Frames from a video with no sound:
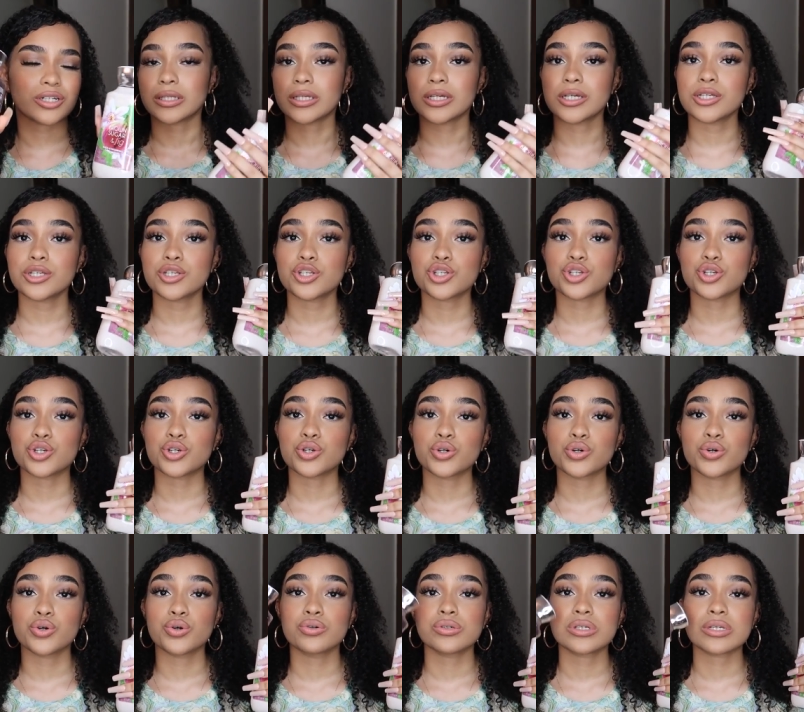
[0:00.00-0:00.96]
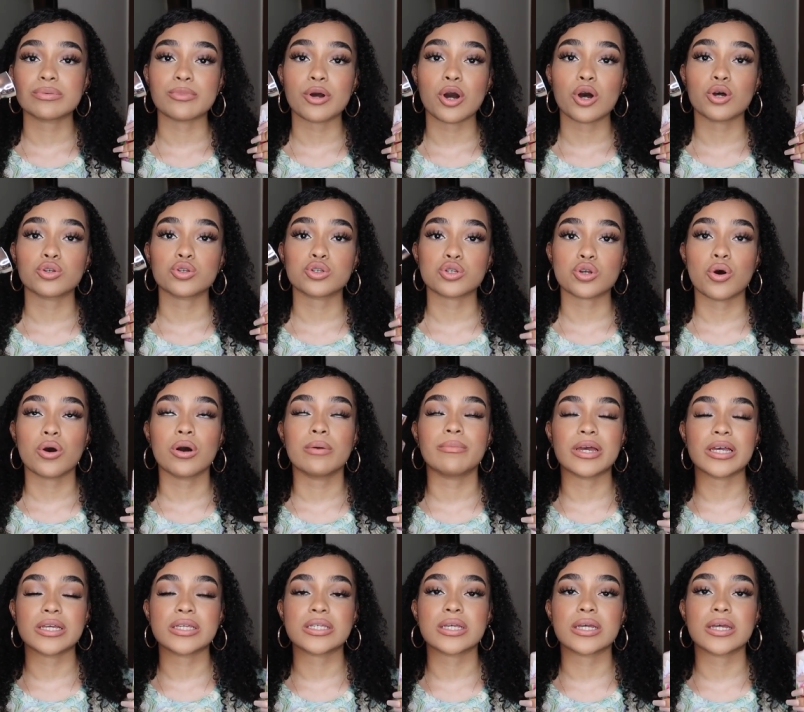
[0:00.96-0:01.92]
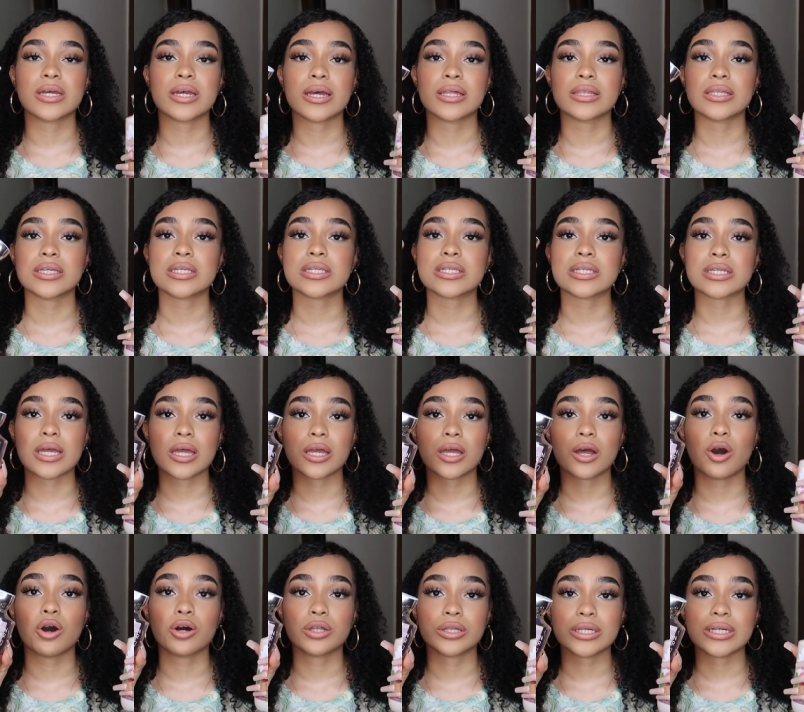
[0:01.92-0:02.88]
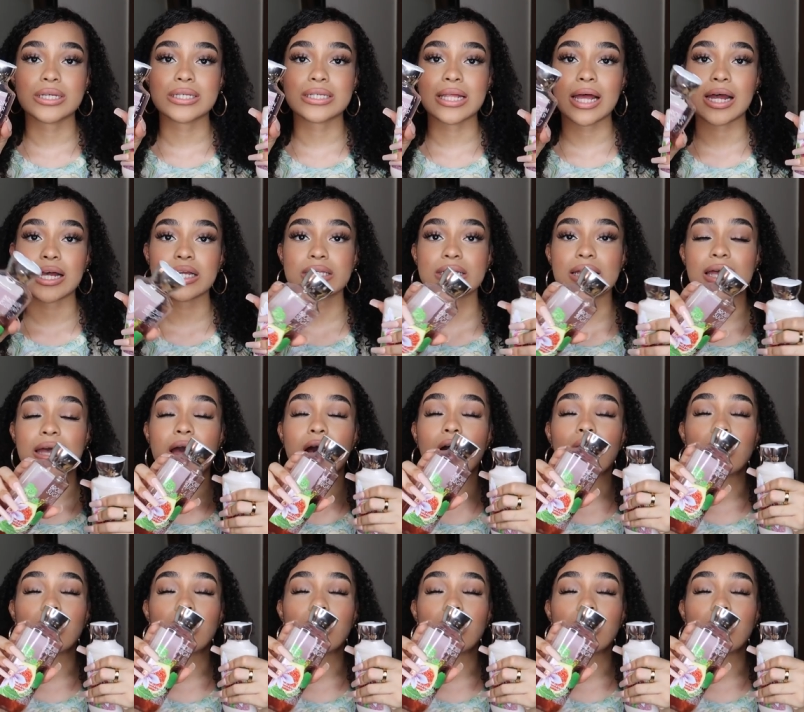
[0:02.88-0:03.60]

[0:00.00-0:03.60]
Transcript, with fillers: These two smell so amazing and the scent on these lasts